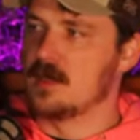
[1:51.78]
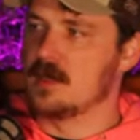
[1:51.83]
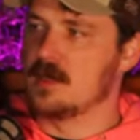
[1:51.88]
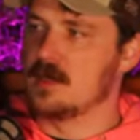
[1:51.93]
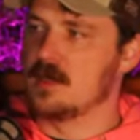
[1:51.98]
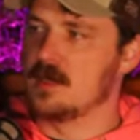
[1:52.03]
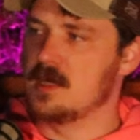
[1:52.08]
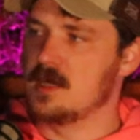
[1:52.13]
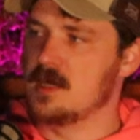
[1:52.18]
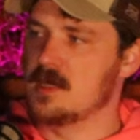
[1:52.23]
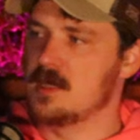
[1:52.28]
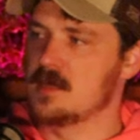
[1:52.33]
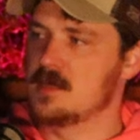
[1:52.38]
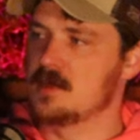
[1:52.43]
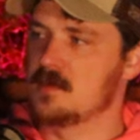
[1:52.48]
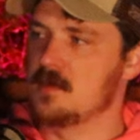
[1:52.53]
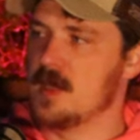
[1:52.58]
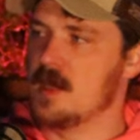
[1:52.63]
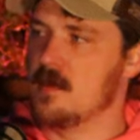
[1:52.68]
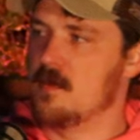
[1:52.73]

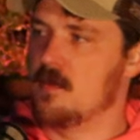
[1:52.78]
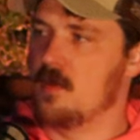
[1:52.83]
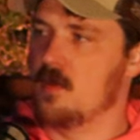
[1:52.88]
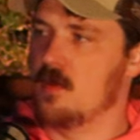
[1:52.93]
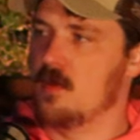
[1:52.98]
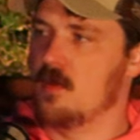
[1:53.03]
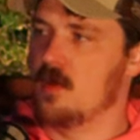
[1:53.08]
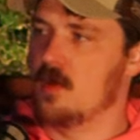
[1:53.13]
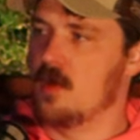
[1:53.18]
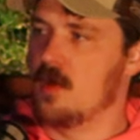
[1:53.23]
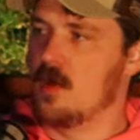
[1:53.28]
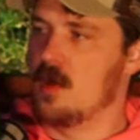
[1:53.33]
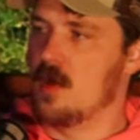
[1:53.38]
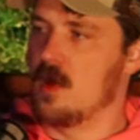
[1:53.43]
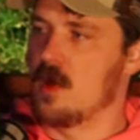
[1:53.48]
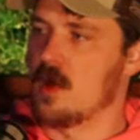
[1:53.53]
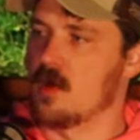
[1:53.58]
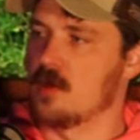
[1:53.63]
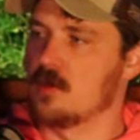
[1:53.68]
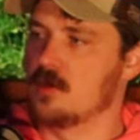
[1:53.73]
these people
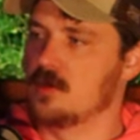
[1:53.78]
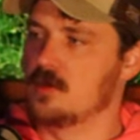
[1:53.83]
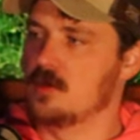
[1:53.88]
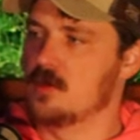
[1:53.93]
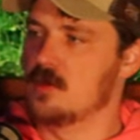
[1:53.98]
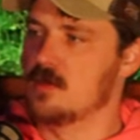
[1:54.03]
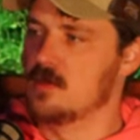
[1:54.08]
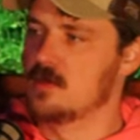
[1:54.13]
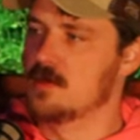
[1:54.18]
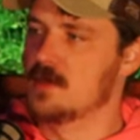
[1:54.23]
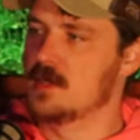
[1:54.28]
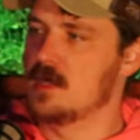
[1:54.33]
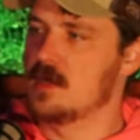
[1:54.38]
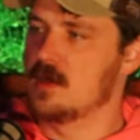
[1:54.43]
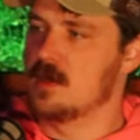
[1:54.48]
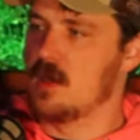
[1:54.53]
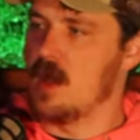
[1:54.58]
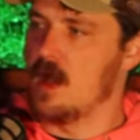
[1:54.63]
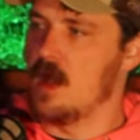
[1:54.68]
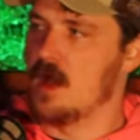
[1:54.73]
are
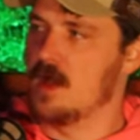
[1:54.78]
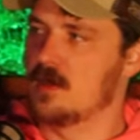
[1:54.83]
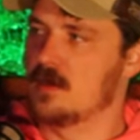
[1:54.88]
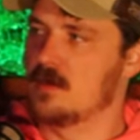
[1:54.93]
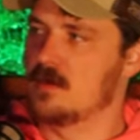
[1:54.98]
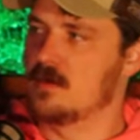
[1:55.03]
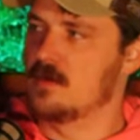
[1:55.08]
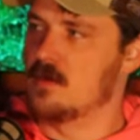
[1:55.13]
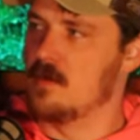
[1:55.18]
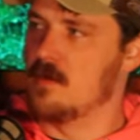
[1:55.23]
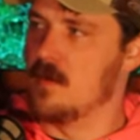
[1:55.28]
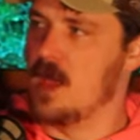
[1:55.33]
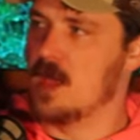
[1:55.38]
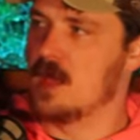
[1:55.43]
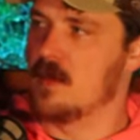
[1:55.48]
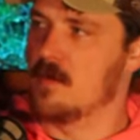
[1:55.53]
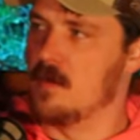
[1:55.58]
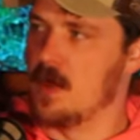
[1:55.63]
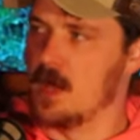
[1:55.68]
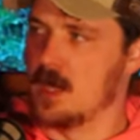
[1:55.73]
using God to
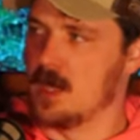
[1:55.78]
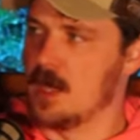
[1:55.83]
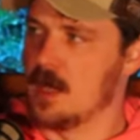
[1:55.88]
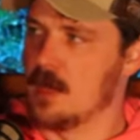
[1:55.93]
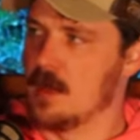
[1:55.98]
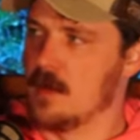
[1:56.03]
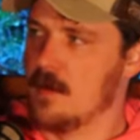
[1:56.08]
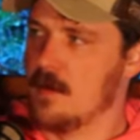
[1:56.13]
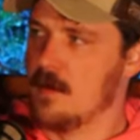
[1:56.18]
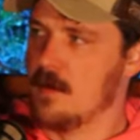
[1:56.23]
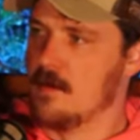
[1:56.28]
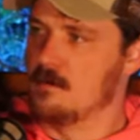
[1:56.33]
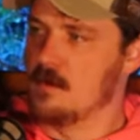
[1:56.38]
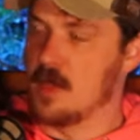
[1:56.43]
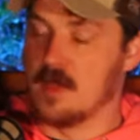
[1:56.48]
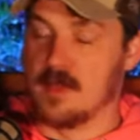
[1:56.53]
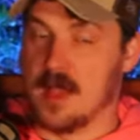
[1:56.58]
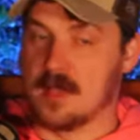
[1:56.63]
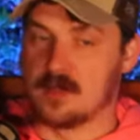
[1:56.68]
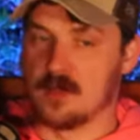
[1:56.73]
make money,
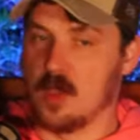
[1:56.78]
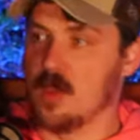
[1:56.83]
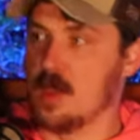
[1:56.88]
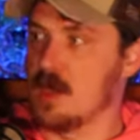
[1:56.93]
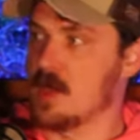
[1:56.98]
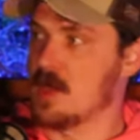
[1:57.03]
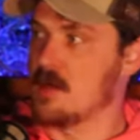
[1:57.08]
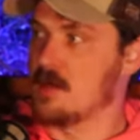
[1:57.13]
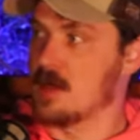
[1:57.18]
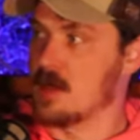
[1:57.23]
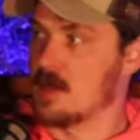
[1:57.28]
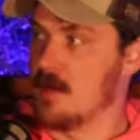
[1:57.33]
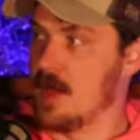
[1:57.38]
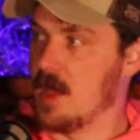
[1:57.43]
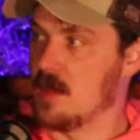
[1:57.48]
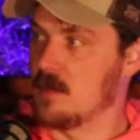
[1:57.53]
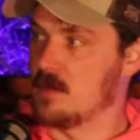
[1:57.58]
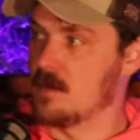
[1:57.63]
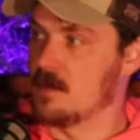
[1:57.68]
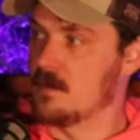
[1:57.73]
and yep. that's all I can think
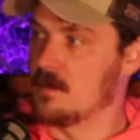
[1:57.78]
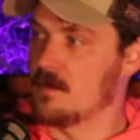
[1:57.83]
about